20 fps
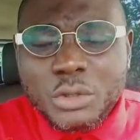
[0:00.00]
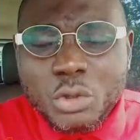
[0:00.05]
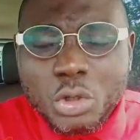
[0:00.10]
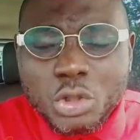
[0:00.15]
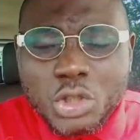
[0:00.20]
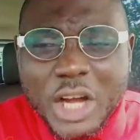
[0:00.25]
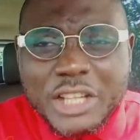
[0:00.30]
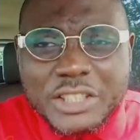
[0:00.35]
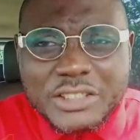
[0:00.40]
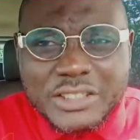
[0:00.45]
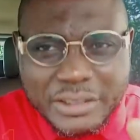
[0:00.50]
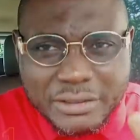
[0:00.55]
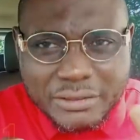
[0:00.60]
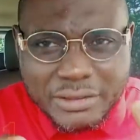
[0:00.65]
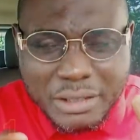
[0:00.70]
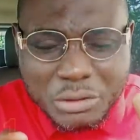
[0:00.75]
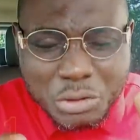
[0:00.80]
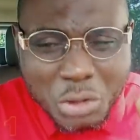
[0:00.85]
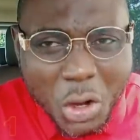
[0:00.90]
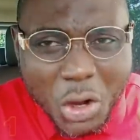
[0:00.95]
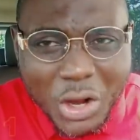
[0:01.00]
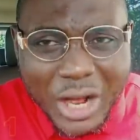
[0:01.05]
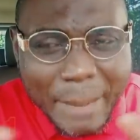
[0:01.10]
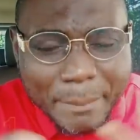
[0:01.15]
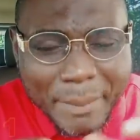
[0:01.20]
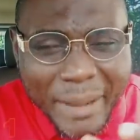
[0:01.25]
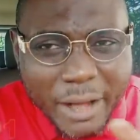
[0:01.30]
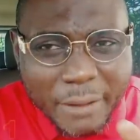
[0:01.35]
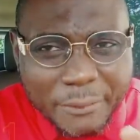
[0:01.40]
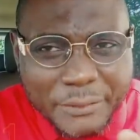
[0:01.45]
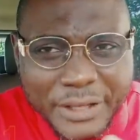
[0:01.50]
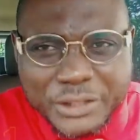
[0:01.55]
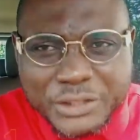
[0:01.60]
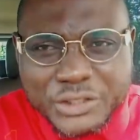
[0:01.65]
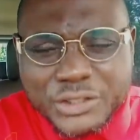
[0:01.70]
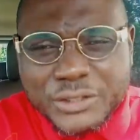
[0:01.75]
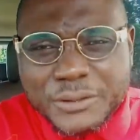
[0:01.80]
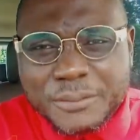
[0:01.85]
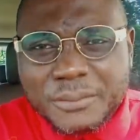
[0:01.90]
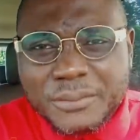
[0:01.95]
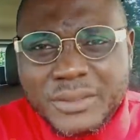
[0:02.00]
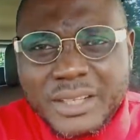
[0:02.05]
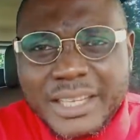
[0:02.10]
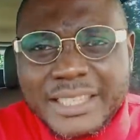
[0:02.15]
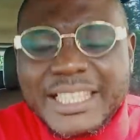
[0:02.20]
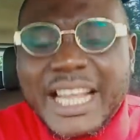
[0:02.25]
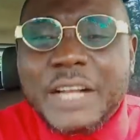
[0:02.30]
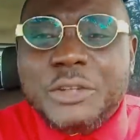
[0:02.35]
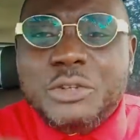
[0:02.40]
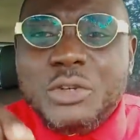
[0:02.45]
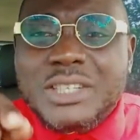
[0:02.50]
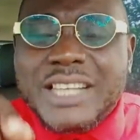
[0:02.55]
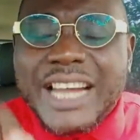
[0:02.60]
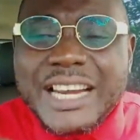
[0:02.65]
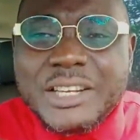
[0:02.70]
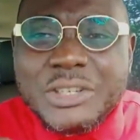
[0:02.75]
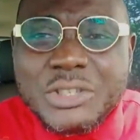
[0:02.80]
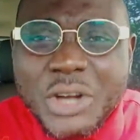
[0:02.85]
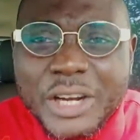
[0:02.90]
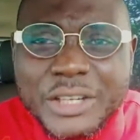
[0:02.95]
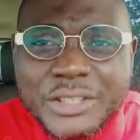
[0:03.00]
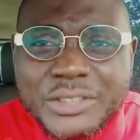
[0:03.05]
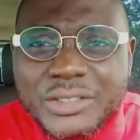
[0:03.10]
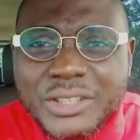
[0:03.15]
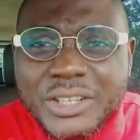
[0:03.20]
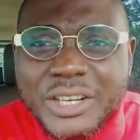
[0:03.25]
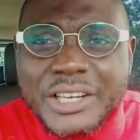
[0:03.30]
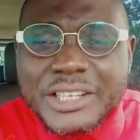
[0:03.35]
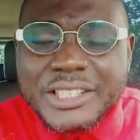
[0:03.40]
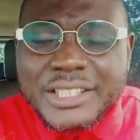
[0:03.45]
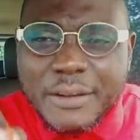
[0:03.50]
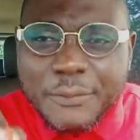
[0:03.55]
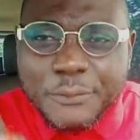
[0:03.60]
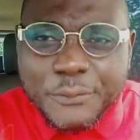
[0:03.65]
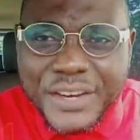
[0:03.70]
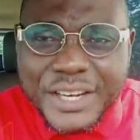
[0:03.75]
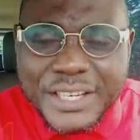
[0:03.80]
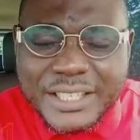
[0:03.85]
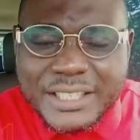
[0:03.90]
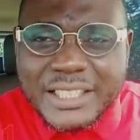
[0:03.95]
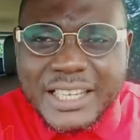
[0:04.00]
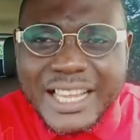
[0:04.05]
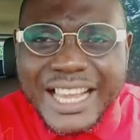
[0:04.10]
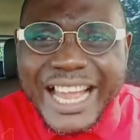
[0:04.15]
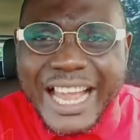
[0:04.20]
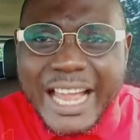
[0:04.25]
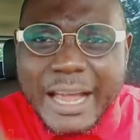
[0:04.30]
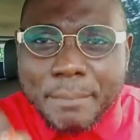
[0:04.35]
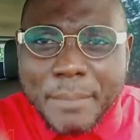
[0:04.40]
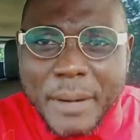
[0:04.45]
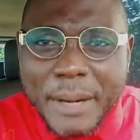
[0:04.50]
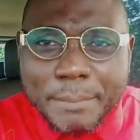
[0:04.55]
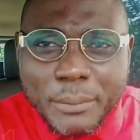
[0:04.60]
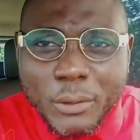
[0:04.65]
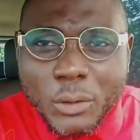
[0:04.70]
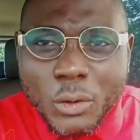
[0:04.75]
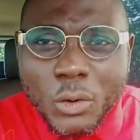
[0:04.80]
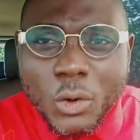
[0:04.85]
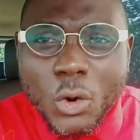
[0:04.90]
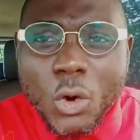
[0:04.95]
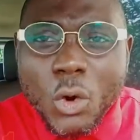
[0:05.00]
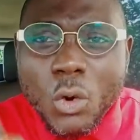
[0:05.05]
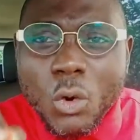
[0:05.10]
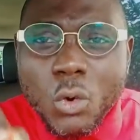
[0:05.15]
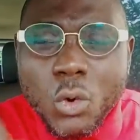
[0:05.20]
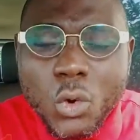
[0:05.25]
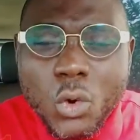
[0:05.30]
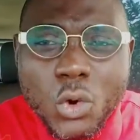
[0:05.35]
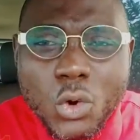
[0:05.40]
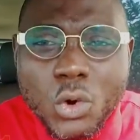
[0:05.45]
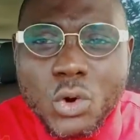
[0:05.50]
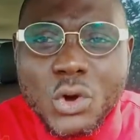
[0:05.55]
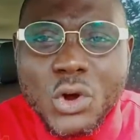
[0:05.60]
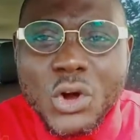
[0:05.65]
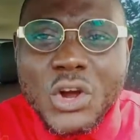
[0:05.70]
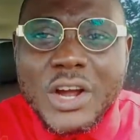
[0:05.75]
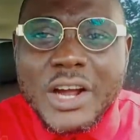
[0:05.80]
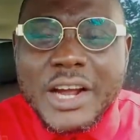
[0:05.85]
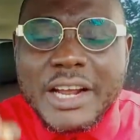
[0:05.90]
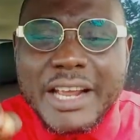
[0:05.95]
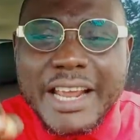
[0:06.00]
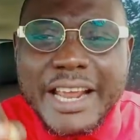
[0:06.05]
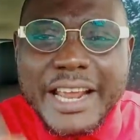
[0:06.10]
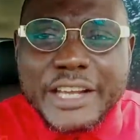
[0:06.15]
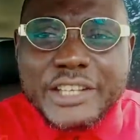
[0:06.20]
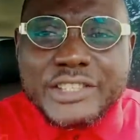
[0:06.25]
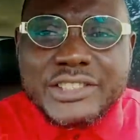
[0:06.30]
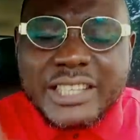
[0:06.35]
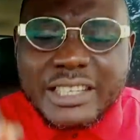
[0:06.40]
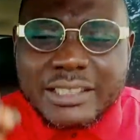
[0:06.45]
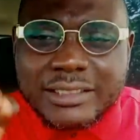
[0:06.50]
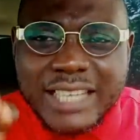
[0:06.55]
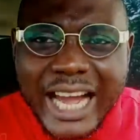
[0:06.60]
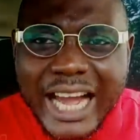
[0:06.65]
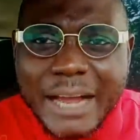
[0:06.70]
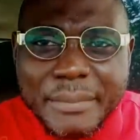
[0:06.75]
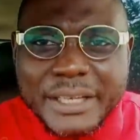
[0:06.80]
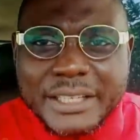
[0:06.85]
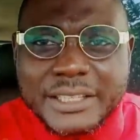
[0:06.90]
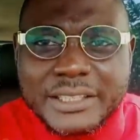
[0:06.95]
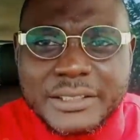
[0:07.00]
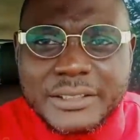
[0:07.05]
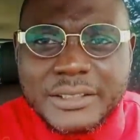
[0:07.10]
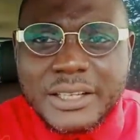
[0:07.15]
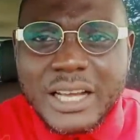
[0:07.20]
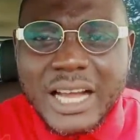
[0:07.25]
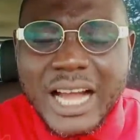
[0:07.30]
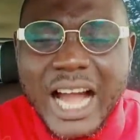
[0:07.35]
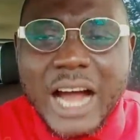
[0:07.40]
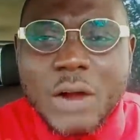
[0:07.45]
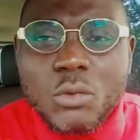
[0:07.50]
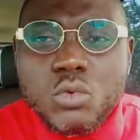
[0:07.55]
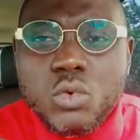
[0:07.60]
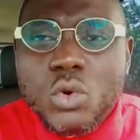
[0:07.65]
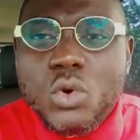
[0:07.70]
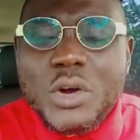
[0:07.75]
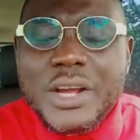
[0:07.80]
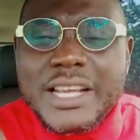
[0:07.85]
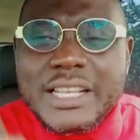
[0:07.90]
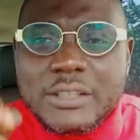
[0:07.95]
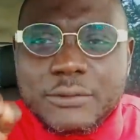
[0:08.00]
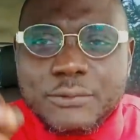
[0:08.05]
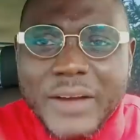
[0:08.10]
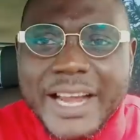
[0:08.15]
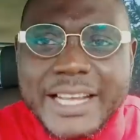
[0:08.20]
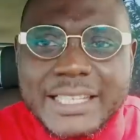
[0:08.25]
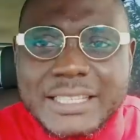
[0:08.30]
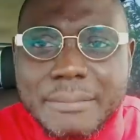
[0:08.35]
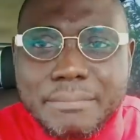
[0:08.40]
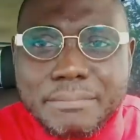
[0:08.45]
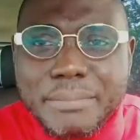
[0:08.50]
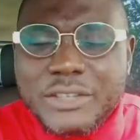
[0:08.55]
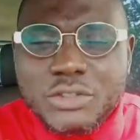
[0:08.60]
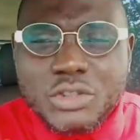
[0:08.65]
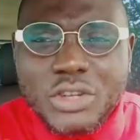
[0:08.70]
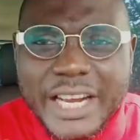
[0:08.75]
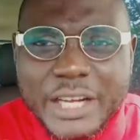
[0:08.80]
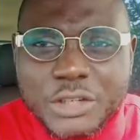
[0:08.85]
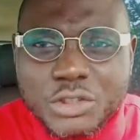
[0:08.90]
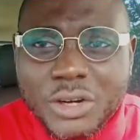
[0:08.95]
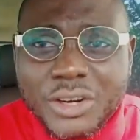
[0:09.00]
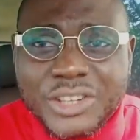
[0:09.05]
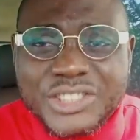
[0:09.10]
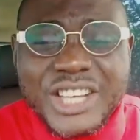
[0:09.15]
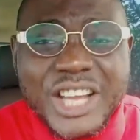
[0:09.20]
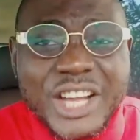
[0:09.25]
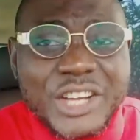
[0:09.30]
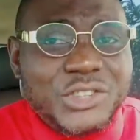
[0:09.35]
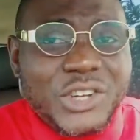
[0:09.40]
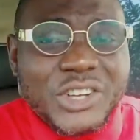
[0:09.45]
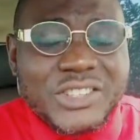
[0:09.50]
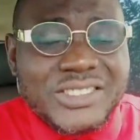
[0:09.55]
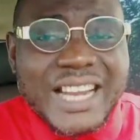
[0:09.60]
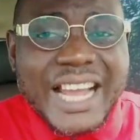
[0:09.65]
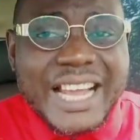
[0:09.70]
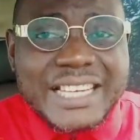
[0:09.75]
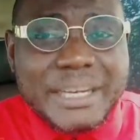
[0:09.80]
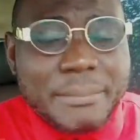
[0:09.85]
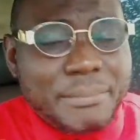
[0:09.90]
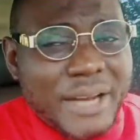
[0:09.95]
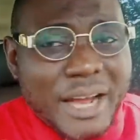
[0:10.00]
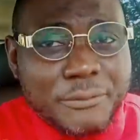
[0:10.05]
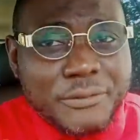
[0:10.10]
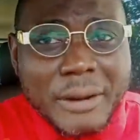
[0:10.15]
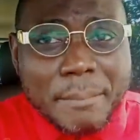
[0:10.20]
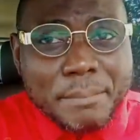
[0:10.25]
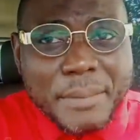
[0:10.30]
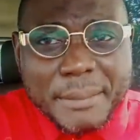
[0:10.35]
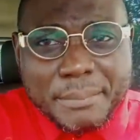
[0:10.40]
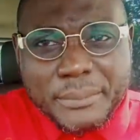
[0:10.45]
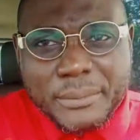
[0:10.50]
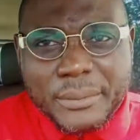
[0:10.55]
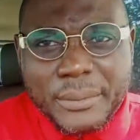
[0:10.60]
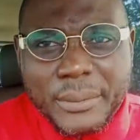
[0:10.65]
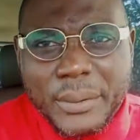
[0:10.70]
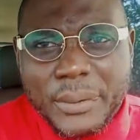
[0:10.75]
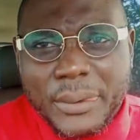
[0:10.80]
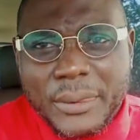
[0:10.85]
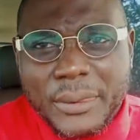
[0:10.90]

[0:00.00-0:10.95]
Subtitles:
you don't know about this, that you cannot defeat a people who are determined and who is fighting based on ideology, just like the Biafran people.